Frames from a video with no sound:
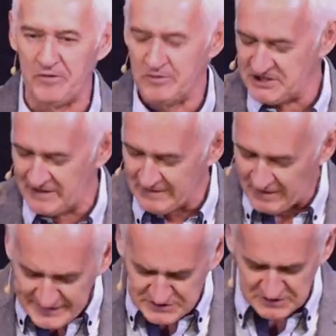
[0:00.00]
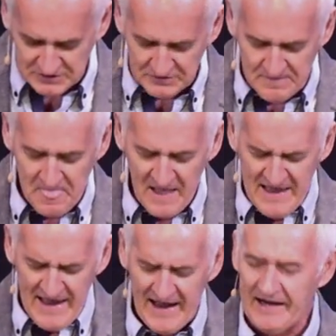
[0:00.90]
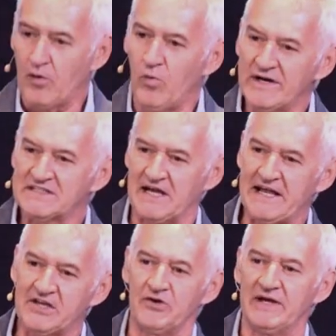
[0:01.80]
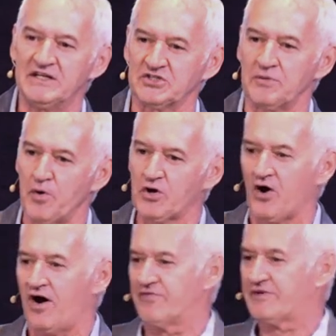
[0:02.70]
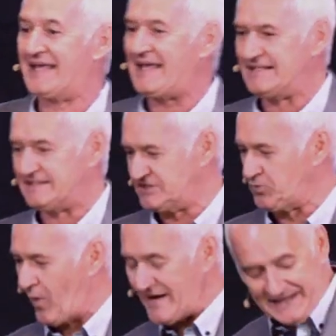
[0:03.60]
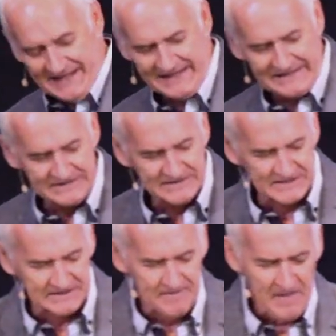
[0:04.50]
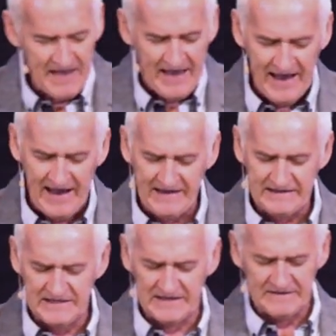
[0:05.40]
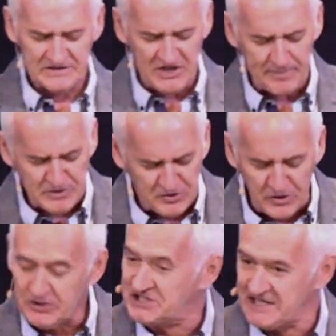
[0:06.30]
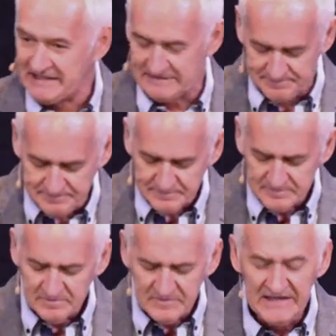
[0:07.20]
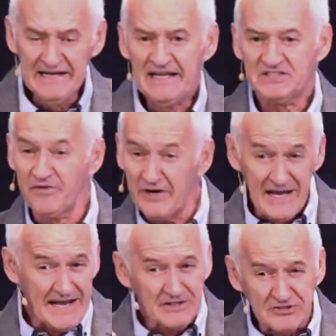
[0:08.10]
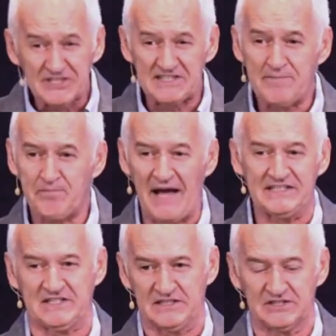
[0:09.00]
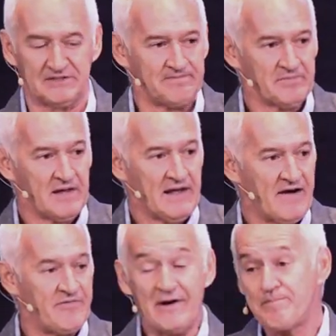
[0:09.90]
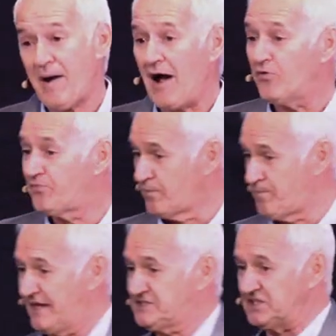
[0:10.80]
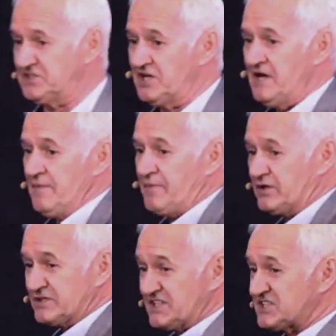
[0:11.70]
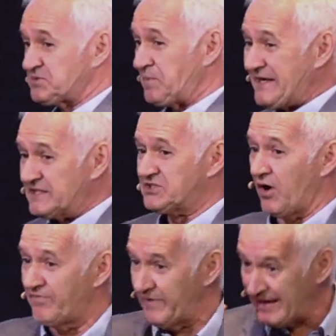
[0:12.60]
morning, which I'd like to do, and I want to take you into the book of Kings, 1 Kings, and uh, chapter 13. It's a very interesting passage, a very powerful passage, because it speaks of